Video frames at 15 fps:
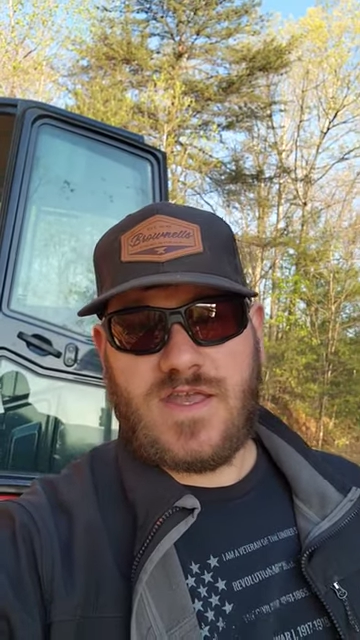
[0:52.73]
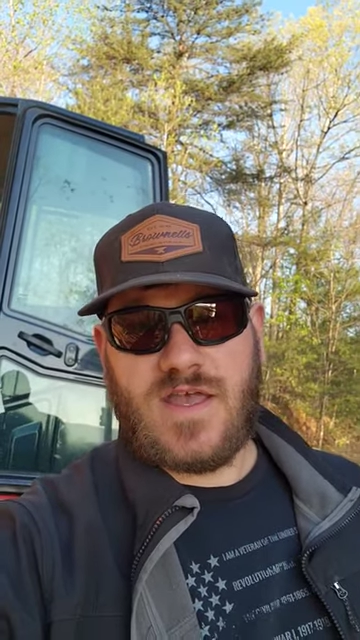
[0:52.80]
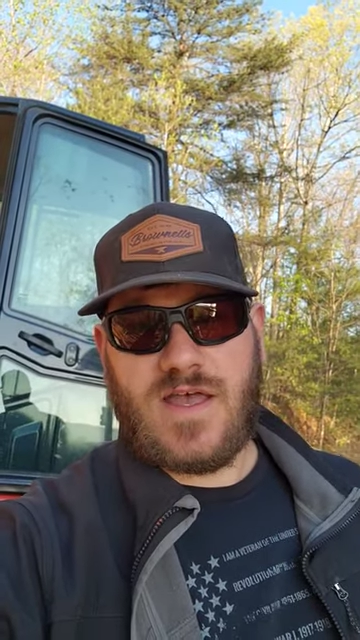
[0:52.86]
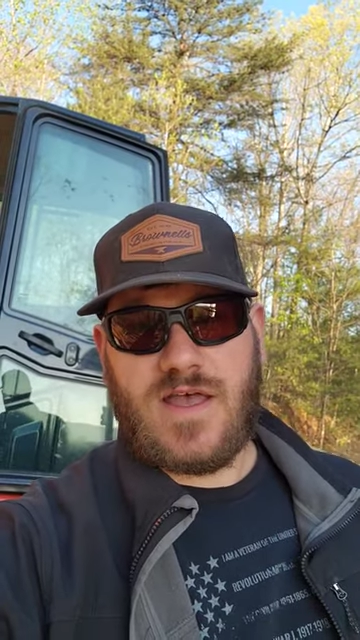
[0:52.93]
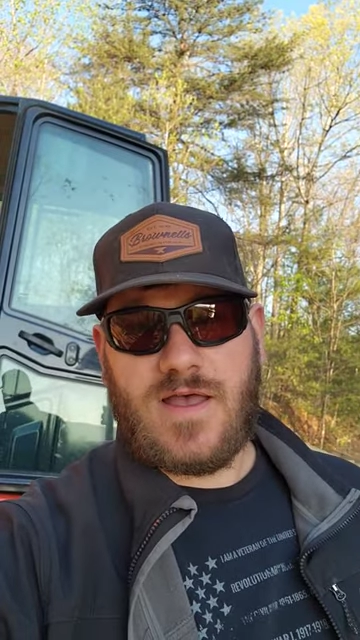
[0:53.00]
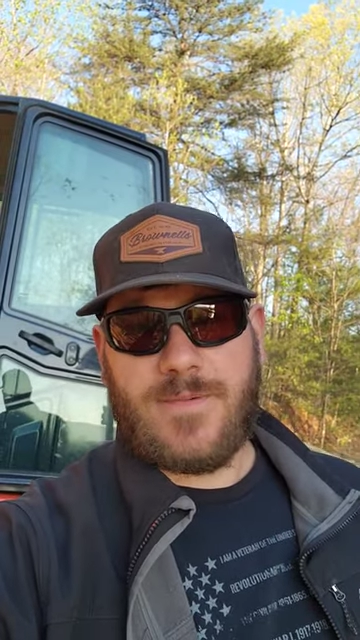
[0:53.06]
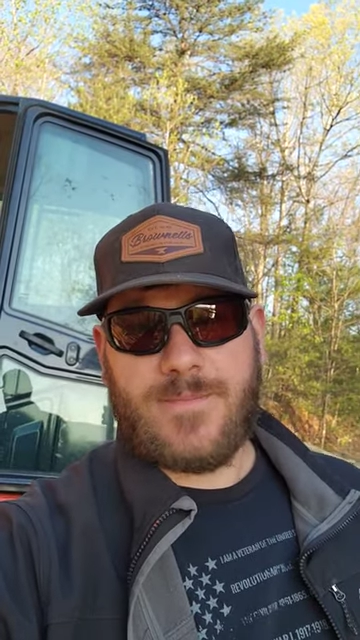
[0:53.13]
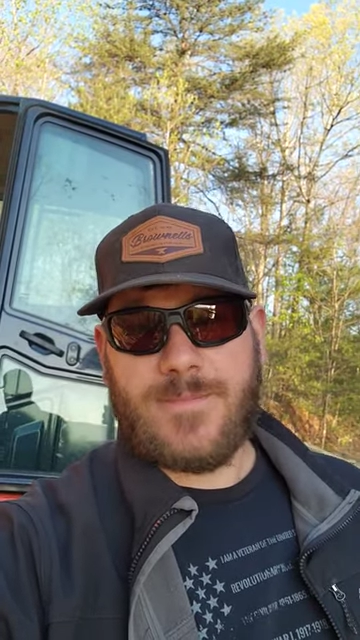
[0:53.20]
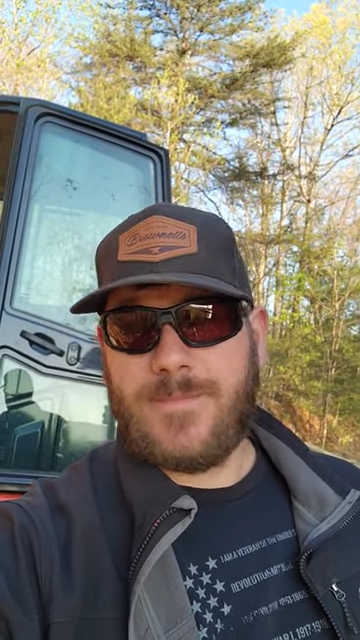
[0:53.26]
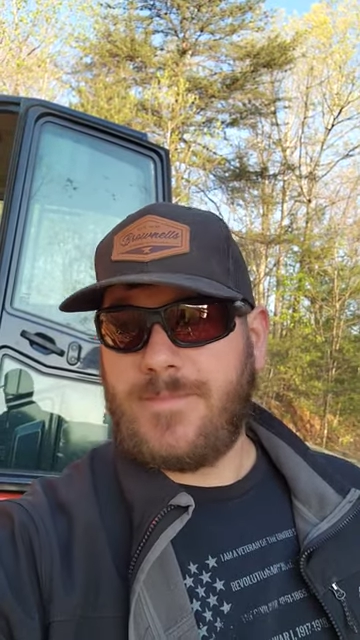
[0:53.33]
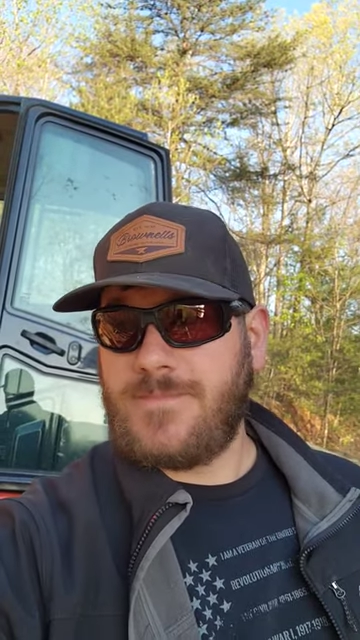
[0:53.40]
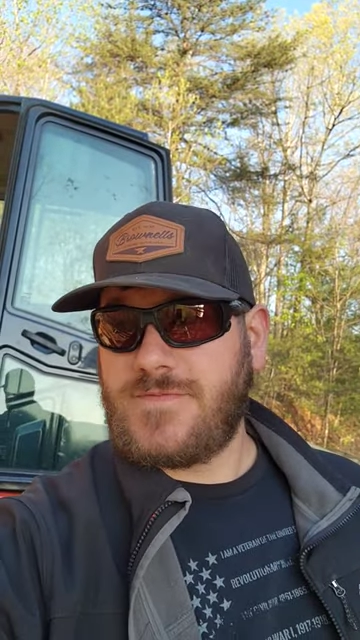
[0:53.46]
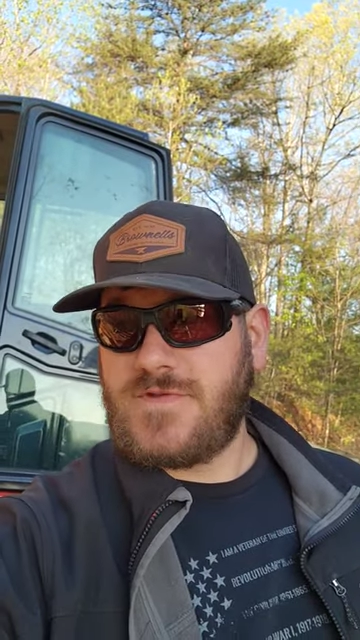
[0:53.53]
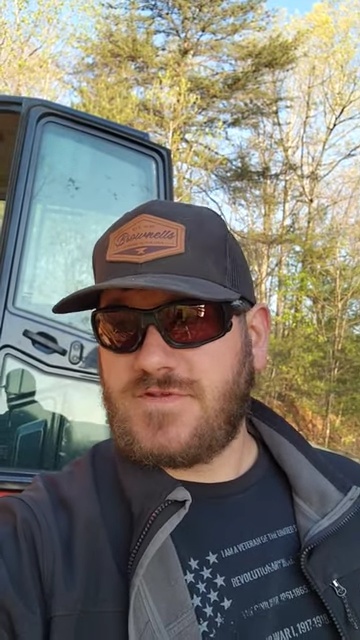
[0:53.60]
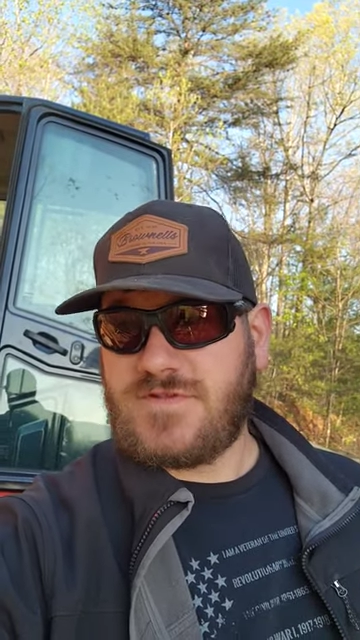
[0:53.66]
um,
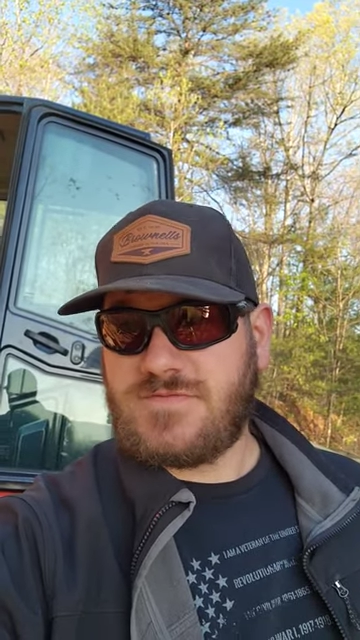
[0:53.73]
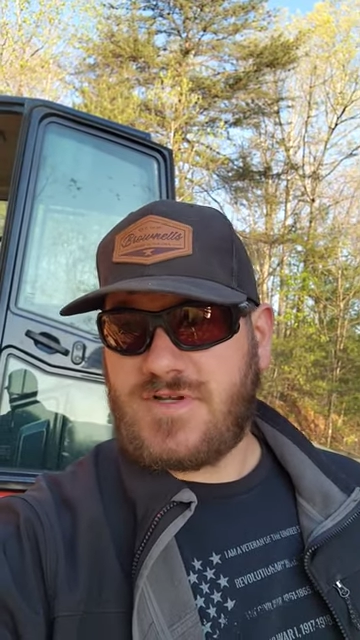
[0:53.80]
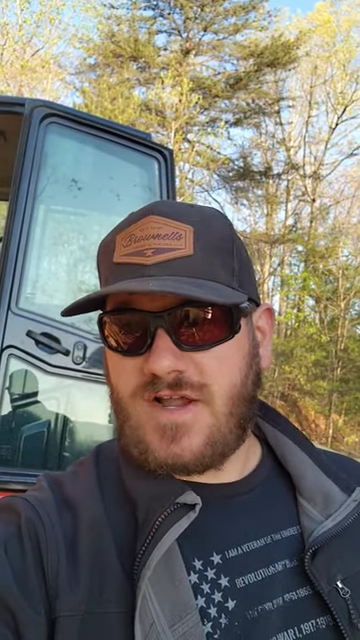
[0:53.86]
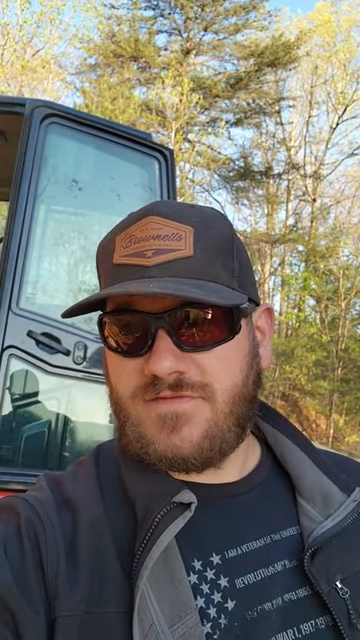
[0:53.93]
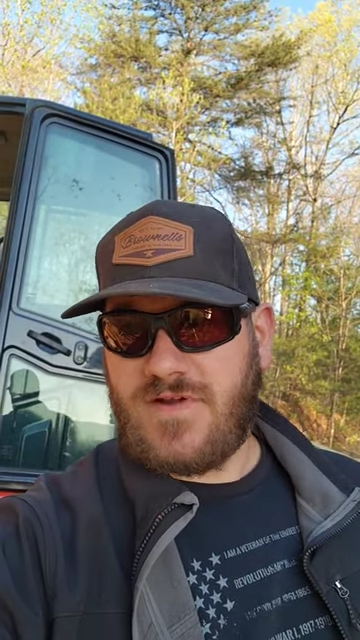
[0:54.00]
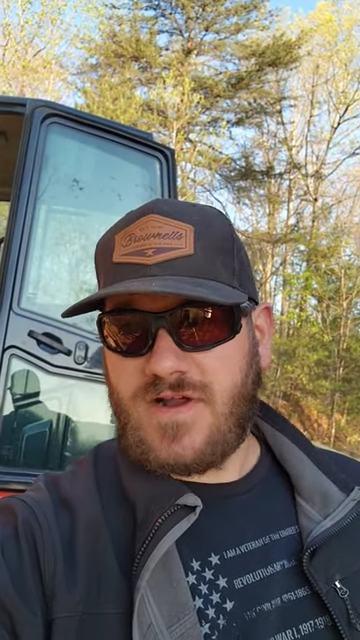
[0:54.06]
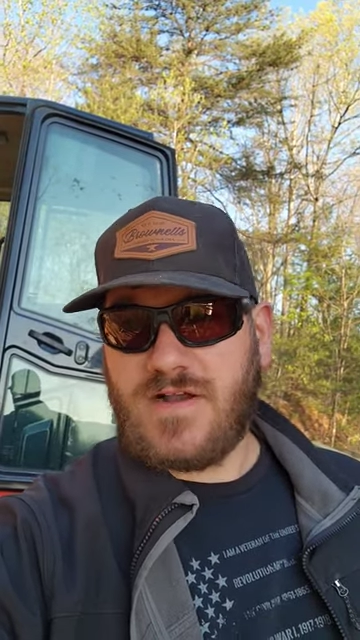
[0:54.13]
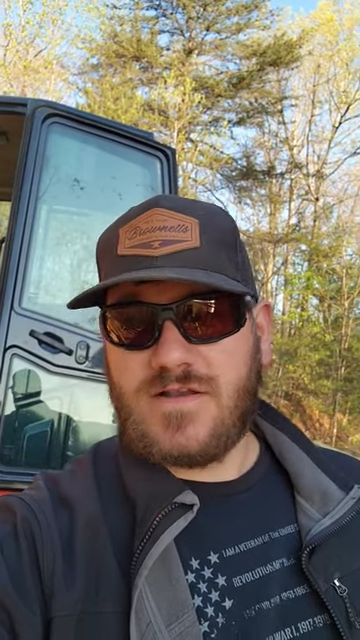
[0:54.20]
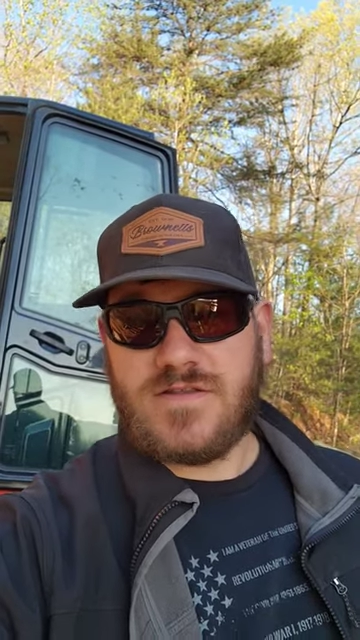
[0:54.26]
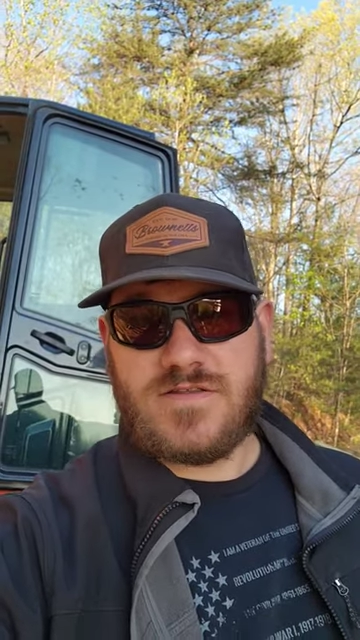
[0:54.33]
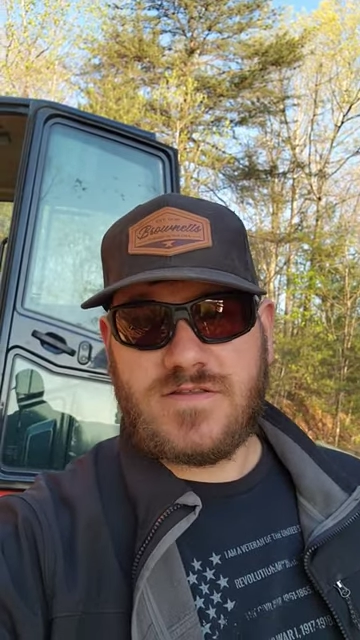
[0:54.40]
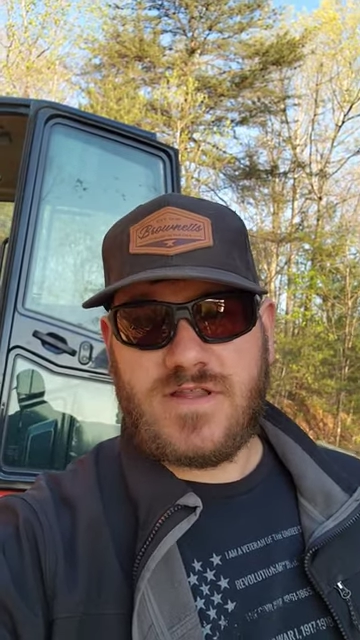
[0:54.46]
do some dry fire.